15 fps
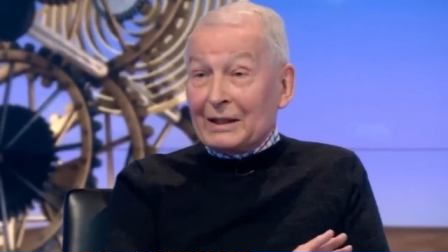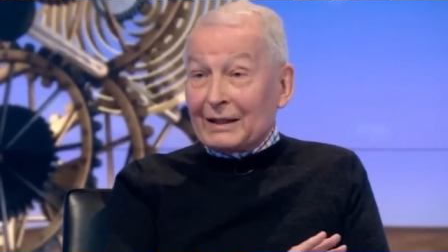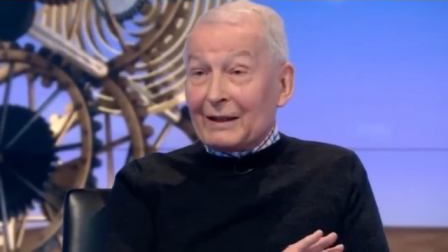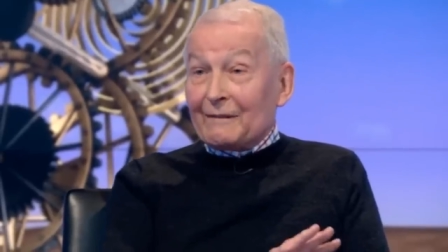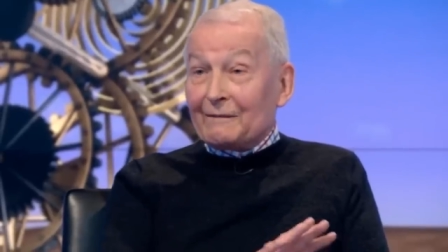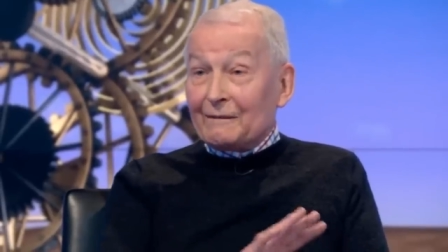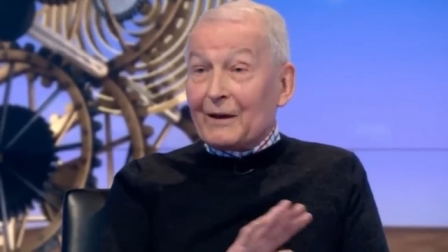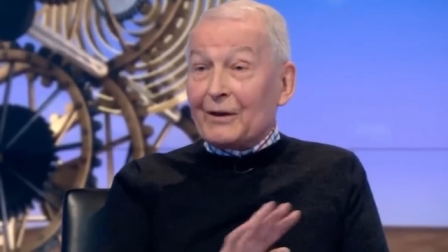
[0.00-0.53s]

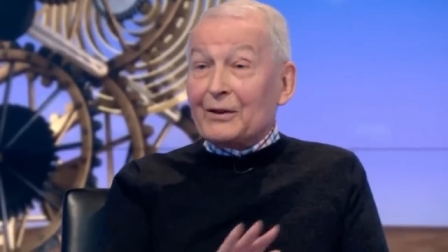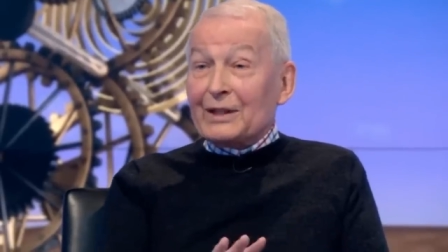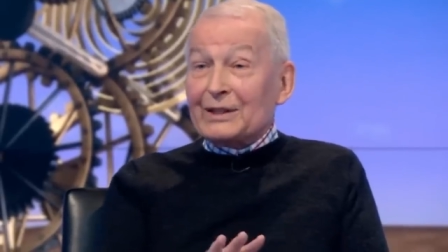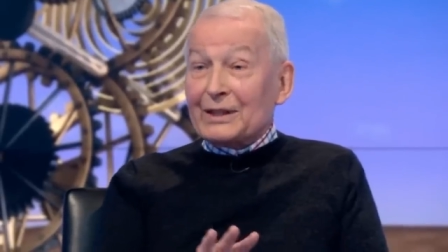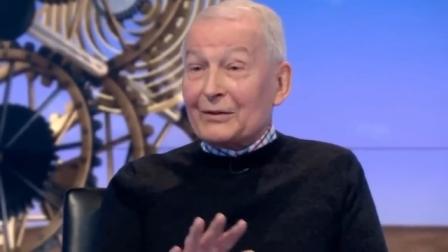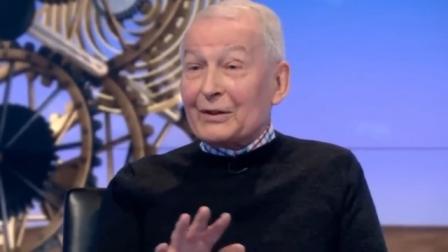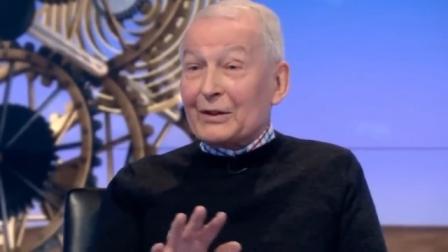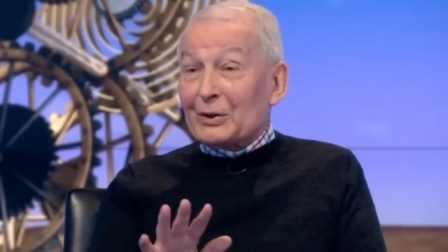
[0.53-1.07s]
They're very
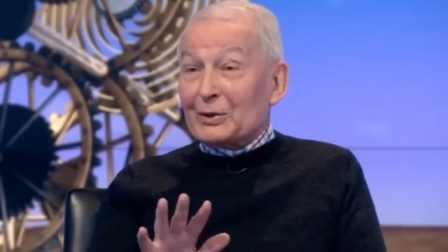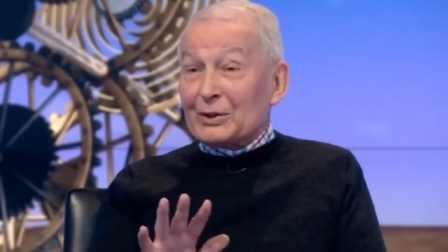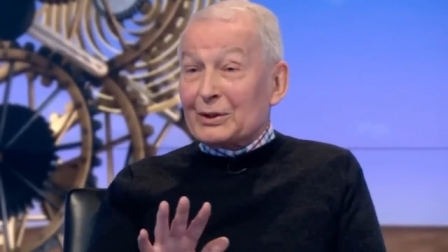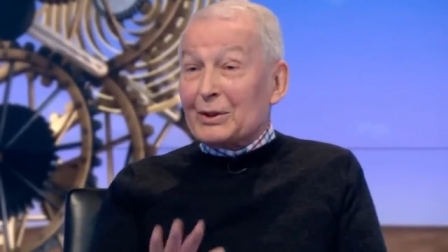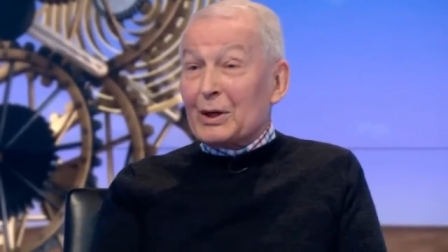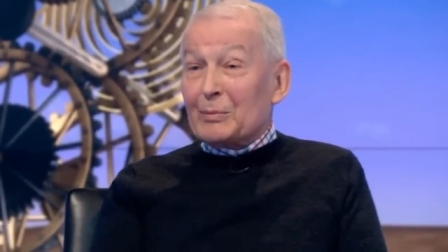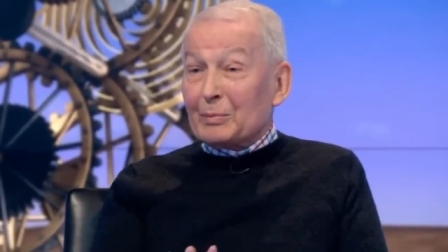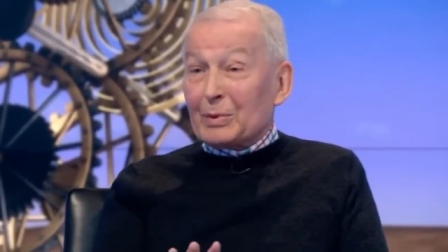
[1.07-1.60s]
difficult
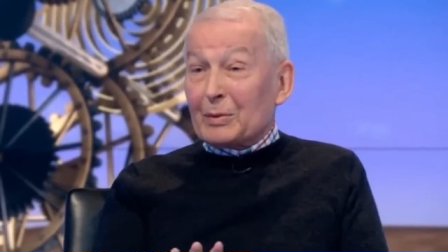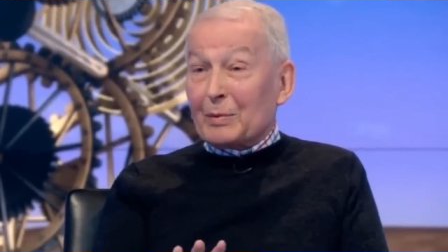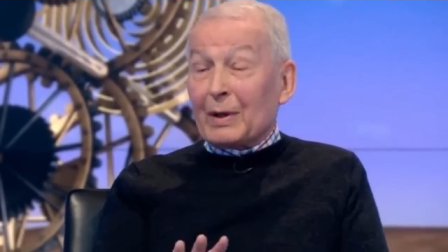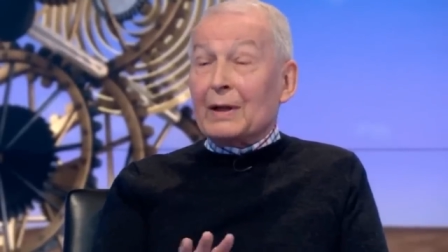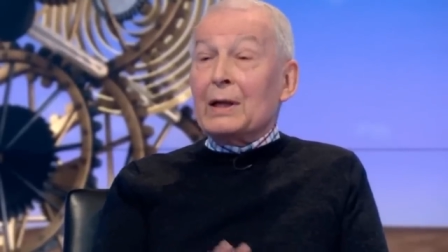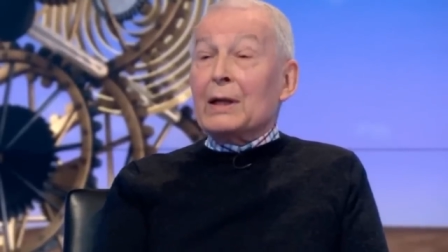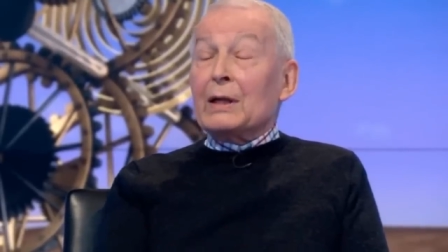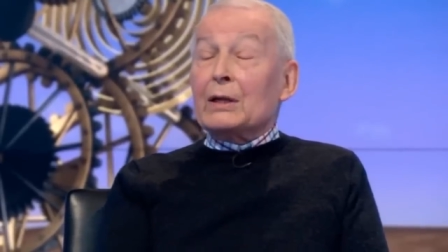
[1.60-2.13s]
to implement.